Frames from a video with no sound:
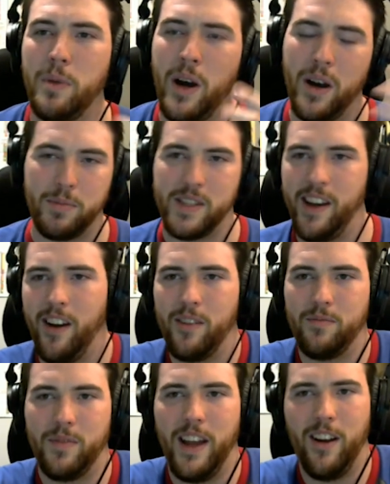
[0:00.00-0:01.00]
pops. They are
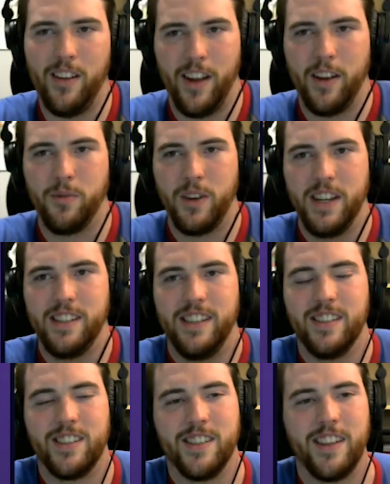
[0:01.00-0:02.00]
like
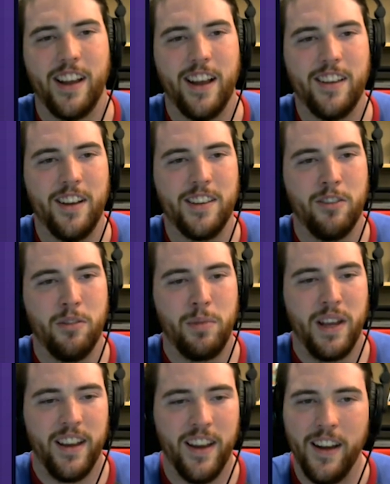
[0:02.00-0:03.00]
freezies, just like I thought they would
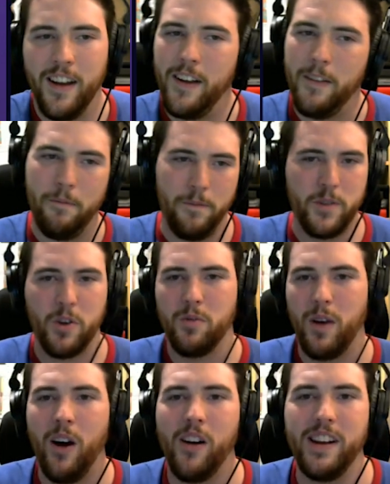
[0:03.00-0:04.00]
be. So I'm
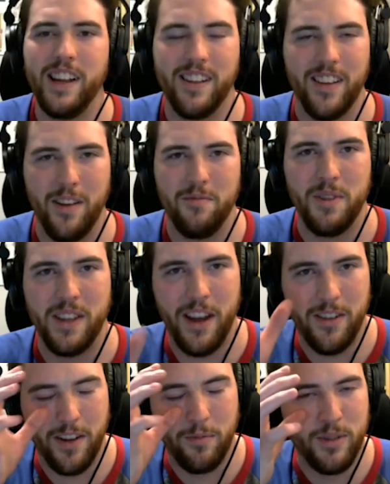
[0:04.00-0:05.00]
already in love with how they're